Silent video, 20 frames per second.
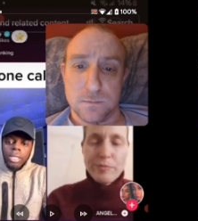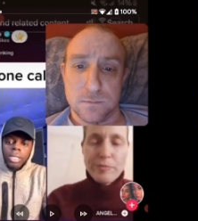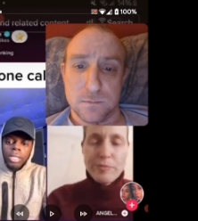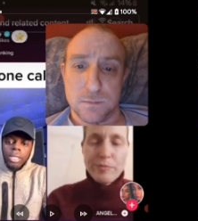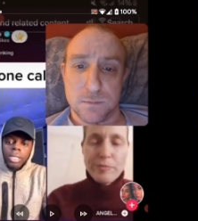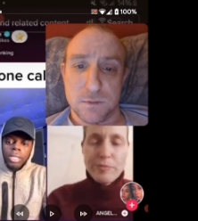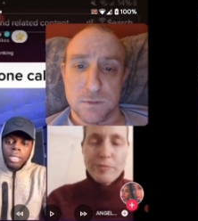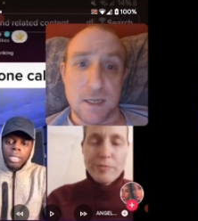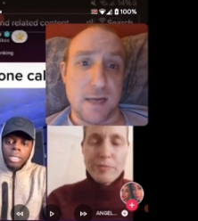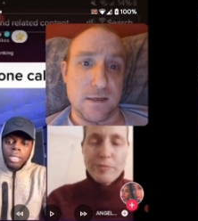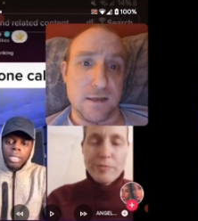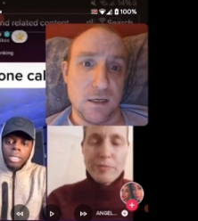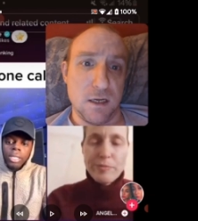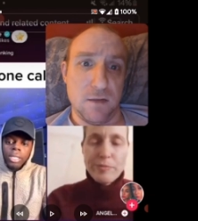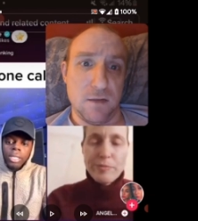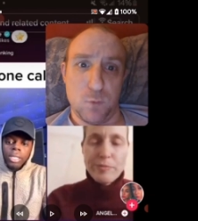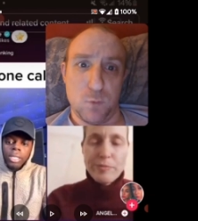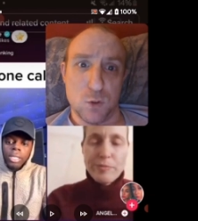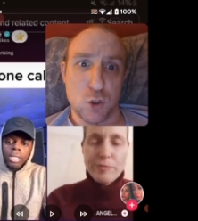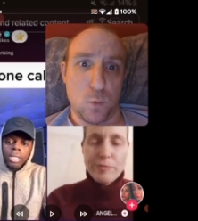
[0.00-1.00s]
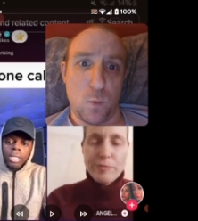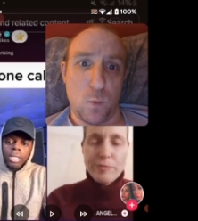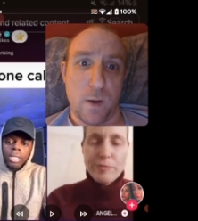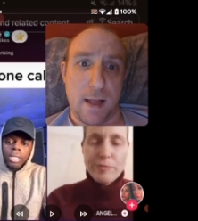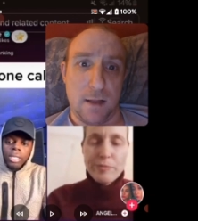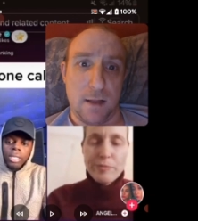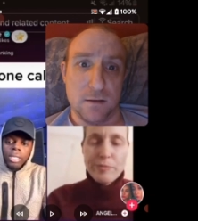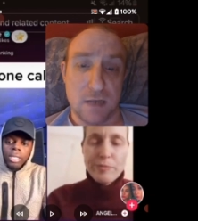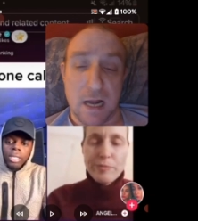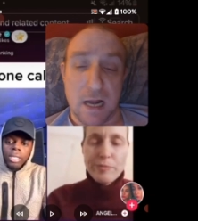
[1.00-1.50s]
Speaker 1: Sent to live with someone
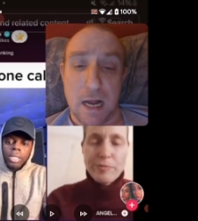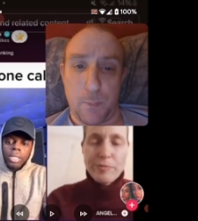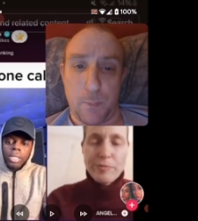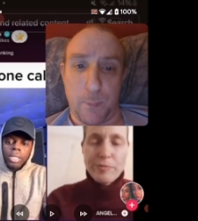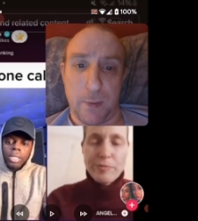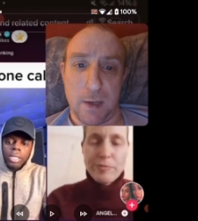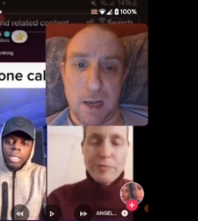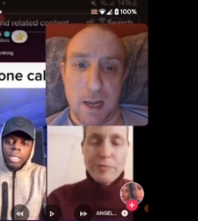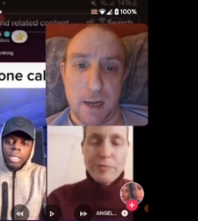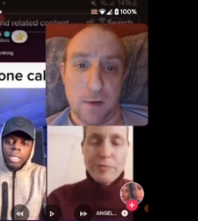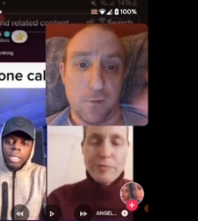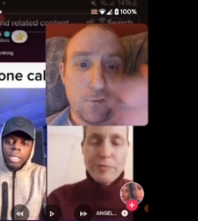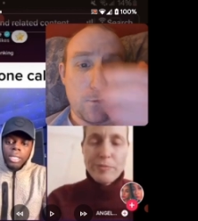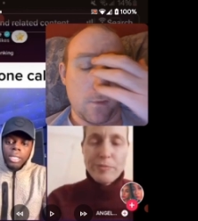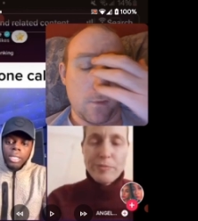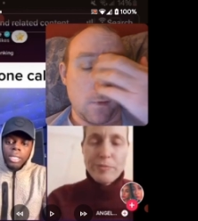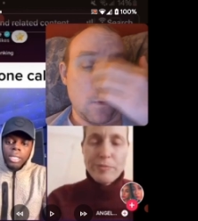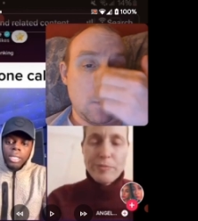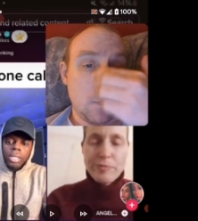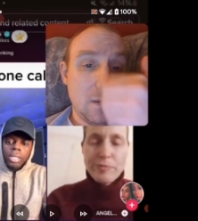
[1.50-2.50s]
else, a happy life.